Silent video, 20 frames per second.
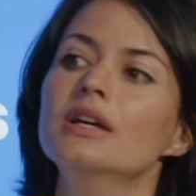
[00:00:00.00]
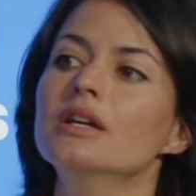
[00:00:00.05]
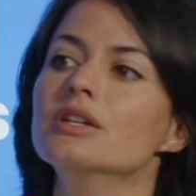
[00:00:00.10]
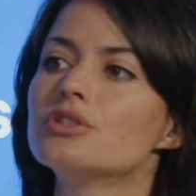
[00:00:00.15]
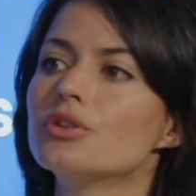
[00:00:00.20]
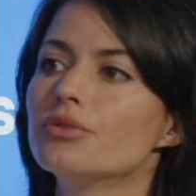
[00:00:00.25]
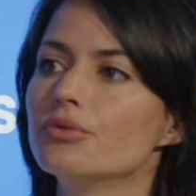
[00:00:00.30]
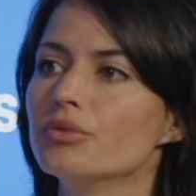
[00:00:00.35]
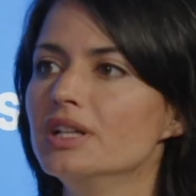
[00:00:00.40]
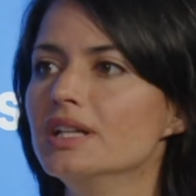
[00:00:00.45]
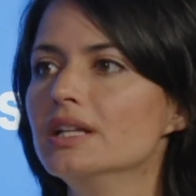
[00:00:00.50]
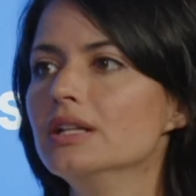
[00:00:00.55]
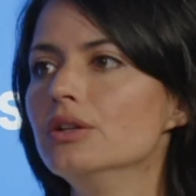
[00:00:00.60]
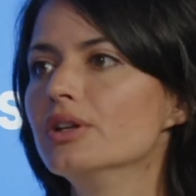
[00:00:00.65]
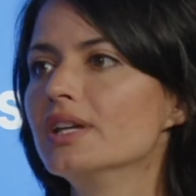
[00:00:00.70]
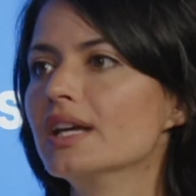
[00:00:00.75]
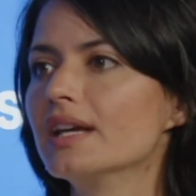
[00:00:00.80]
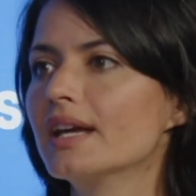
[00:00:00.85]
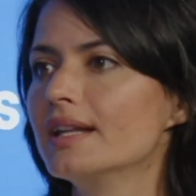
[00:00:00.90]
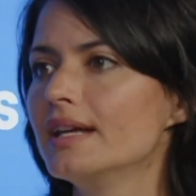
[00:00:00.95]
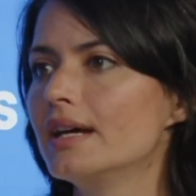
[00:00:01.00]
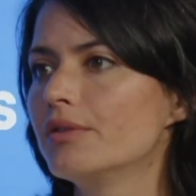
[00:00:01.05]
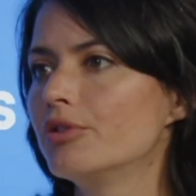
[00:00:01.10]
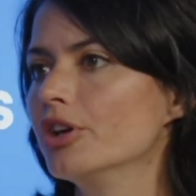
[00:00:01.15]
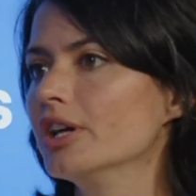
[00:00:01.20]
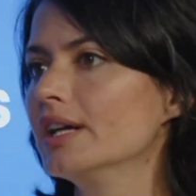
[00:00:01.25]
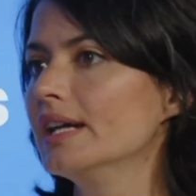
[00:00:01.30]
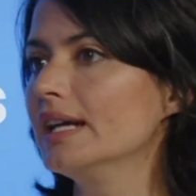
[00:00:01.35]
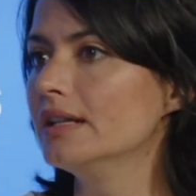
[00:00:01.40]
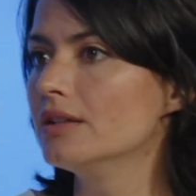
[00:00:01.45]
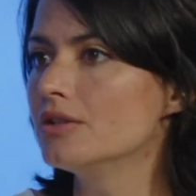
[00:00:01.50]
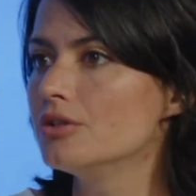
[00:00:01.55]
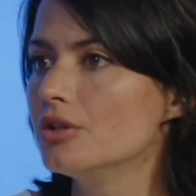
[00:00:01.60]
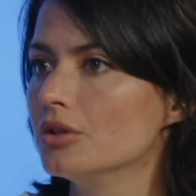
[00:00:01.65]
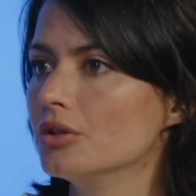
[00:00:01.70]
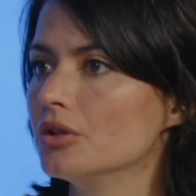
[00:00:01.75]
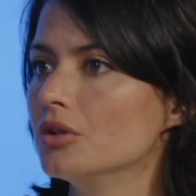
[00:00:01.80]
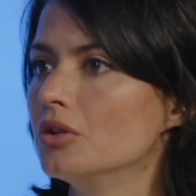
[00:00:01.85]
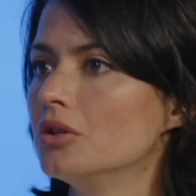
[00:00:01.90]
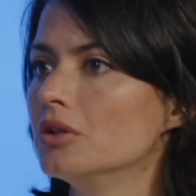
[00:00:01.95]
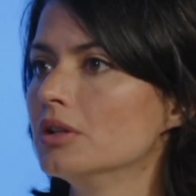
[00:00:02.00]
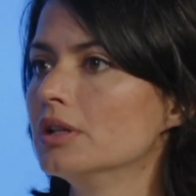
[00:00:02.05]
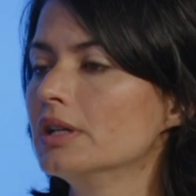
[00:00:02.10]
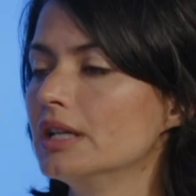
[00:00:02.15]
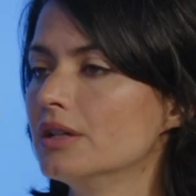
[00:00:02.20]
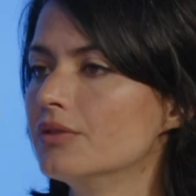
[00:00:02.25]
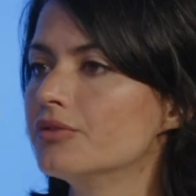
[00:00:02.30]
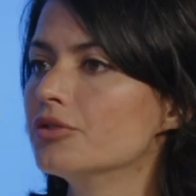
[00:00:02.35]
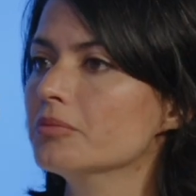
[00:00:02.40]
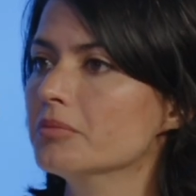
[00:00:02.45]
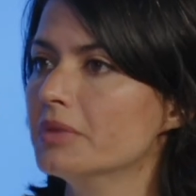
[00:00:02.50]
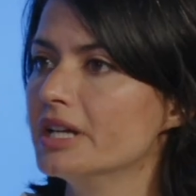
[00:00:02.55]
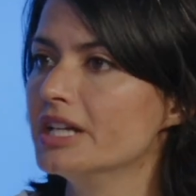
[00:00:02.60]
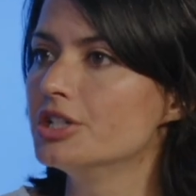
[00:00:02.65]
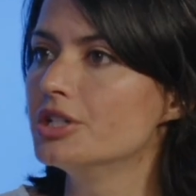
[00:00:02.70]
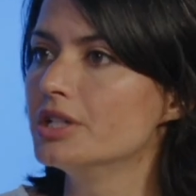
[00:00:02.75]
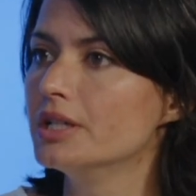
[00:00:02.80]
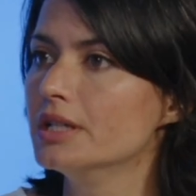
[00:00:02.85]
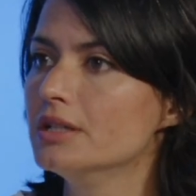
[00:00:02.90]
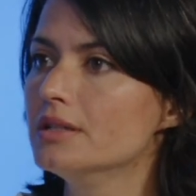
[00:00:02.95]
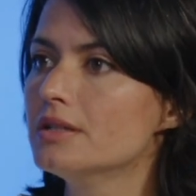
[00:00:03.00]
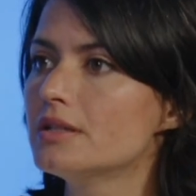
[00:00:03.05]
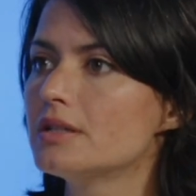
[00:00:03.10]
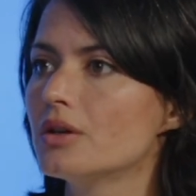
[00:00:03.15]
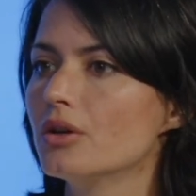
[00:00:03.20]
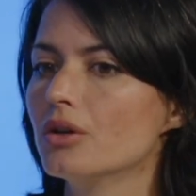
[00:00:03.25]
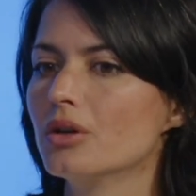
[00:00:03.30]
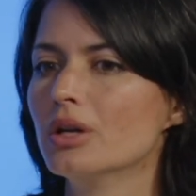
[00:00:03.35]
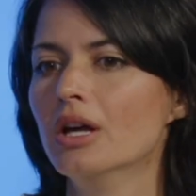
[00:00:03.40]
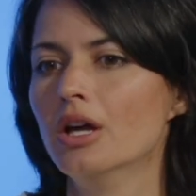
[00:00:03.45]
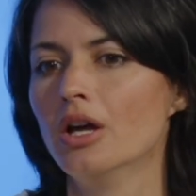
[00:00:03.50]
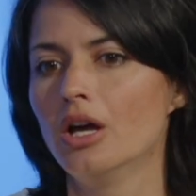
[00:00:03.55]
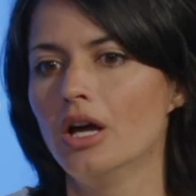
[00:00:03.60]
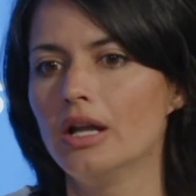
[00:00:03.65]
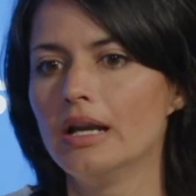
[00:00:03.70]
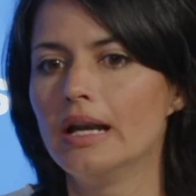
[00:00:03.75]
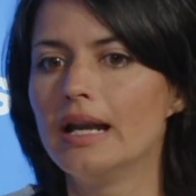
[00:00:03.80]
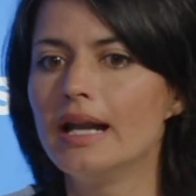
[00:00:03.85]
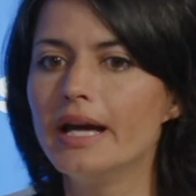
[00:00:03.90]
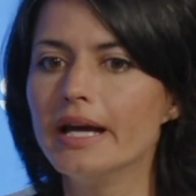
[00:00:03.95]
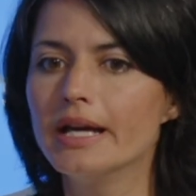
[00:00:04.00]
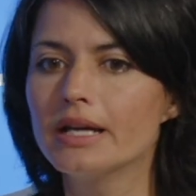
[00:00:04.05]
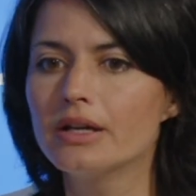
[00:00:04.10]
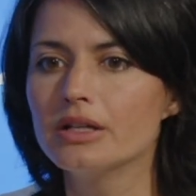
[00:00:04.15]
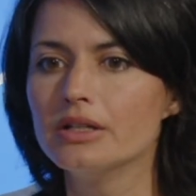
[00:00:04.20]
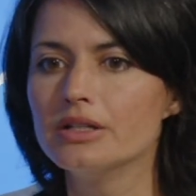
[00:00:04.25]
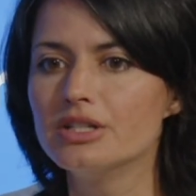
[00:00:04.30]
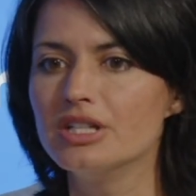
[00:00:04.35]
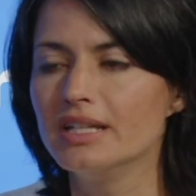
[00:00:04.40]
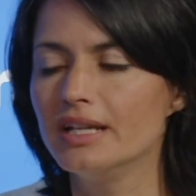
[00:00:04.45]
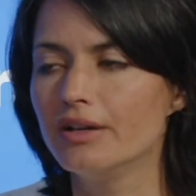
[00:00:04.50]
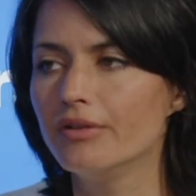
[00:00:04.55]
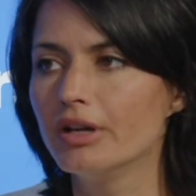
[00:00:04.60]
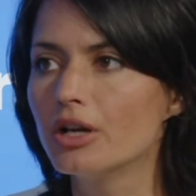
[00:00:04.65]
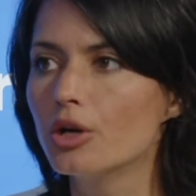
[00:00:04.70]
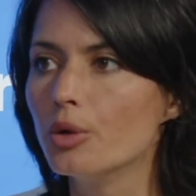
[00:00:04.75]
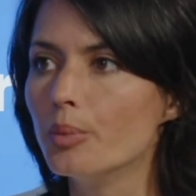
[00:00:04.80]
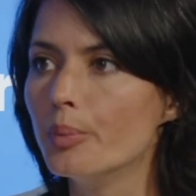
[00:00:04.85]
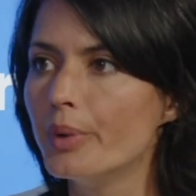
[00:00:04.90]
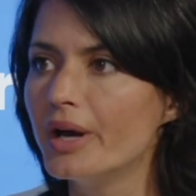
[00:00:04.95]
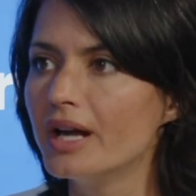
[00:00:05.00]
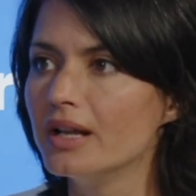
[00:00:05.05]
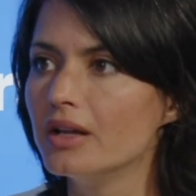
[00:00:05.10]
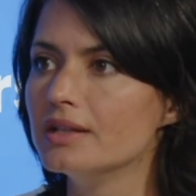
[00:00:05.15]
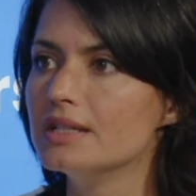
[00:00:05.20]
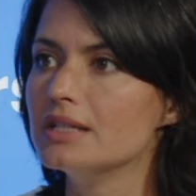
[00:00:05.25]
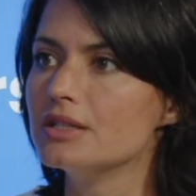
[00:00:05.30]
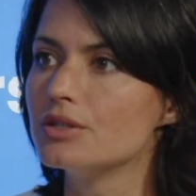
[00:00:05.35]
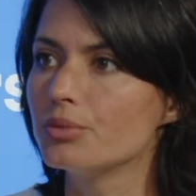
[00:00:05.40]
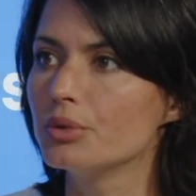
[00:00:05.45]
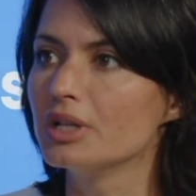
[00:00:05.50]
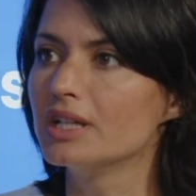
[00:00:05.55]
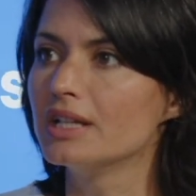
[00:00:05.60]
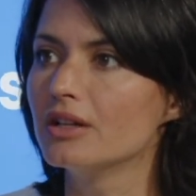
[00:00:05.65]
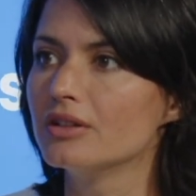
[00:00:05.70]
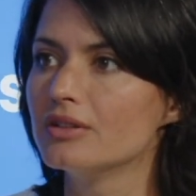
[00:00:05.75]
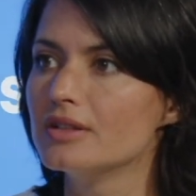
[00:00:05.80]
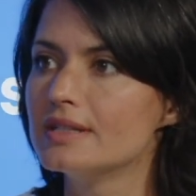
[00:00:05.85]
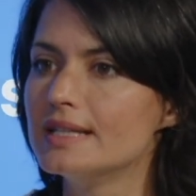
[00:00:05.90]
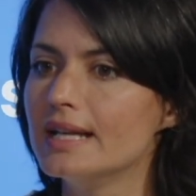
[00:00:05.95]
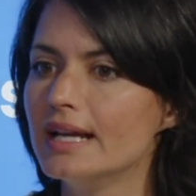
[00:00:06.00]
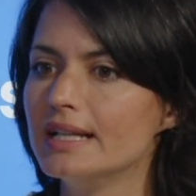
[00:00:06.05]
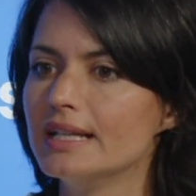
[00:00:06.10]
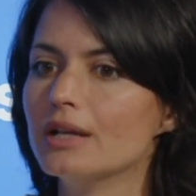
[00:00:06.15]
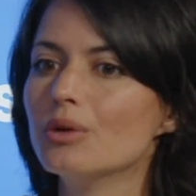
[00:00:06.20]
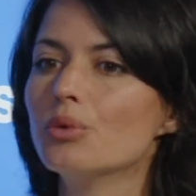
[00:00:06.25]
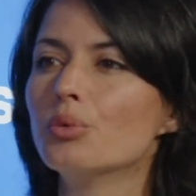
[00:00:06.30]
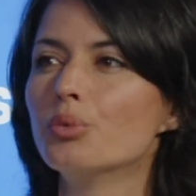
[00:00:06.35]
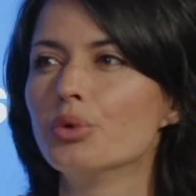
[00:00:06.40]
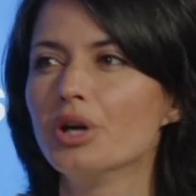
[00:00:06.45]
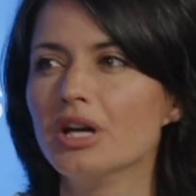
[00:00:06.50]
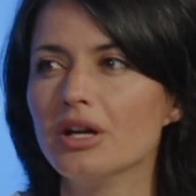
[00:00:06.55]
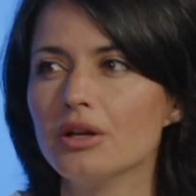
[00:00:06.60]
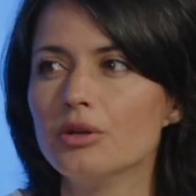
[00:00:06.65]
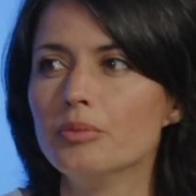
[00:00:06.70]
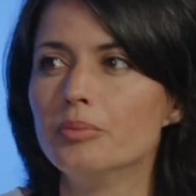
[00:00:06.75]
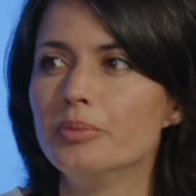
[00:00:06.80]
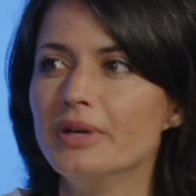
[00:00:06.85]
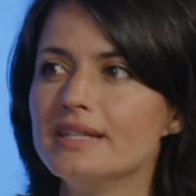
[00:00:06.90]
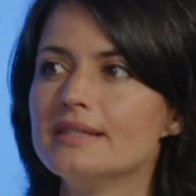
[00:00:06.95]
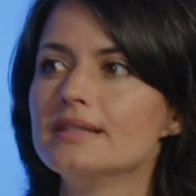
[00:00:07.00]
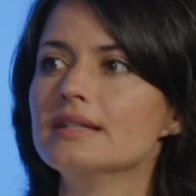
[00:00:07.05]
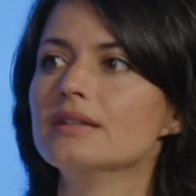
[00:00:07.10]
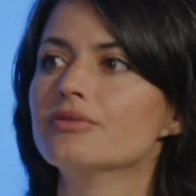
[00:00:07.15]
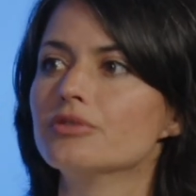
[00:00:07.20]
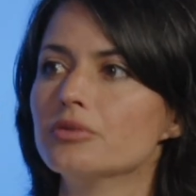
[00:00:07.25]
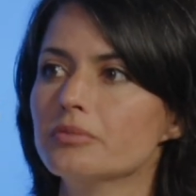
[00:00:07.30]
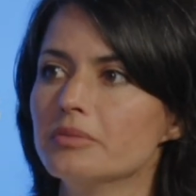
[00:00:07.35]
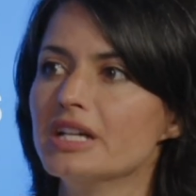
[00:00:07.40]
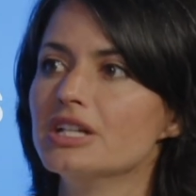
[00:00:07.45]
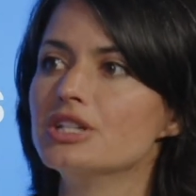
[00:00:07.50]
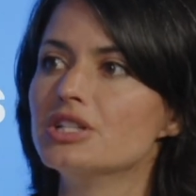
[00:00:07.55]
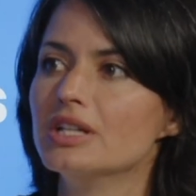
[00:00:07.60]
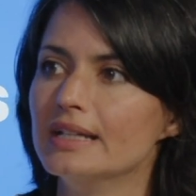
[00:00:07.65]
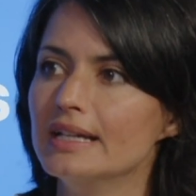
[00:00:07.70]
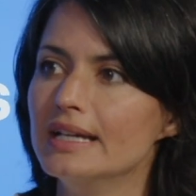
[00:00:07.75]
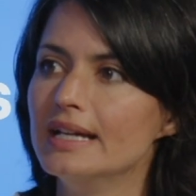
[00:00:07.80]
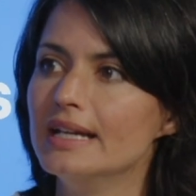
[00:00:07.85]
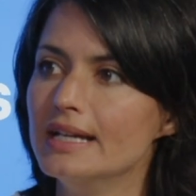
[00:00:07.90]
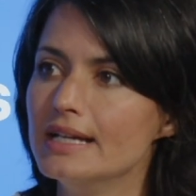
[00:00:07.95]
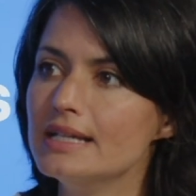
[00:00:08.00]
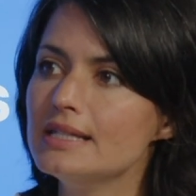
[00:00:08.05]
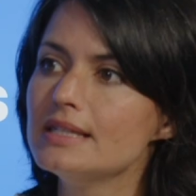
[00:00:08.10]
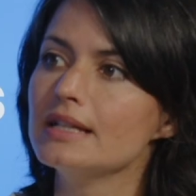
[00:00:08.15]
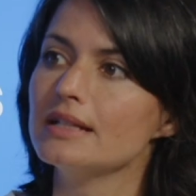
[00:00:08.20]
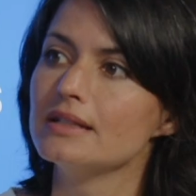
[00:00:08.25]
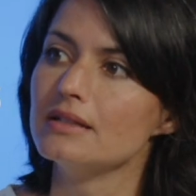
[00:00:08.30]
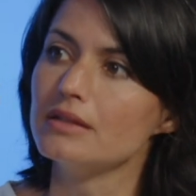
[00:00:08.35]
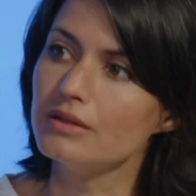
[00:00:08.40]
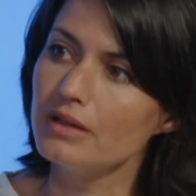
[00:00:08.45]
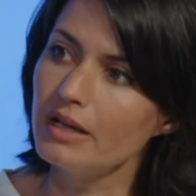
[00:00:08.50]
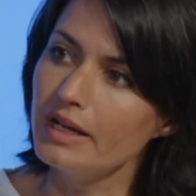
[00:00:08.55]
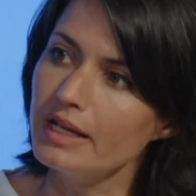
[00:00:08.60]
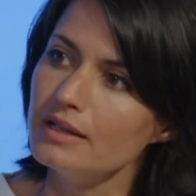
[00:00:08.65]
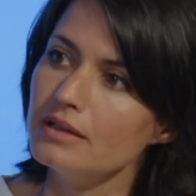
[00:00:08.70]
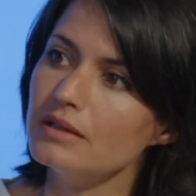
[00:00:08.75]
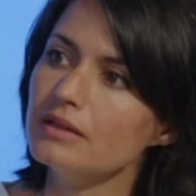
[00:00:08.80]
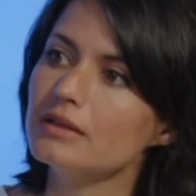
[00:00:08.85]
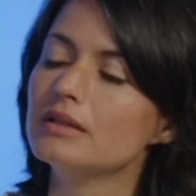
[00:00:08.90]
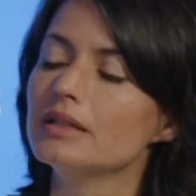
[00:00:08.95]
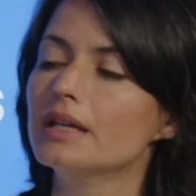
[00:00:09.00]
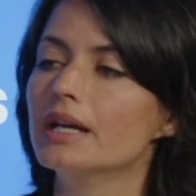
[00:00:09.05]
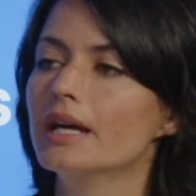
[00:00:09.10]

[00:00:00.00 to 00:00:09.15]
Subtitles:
So really looking at our internal information. So unlike a generic copilot, it's really understanding where the best information is and